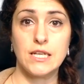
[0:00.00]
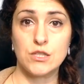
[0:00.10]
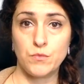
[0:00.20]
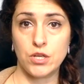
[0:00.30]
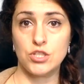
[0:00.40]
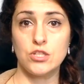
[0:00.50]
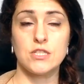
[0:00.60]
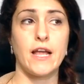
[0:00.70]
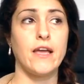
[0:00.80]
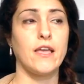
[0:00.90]

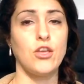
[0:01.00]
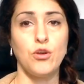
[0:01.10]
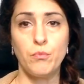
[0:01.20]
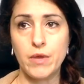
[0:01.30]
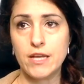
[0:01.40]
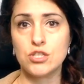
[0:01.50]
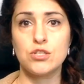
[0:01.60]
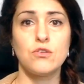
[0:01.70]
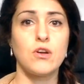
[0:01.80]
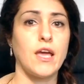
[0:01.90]
expressions like yo
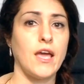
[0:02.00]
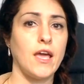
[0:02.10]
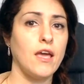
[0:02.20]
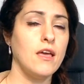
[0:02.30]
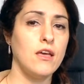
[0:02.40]
pienso que,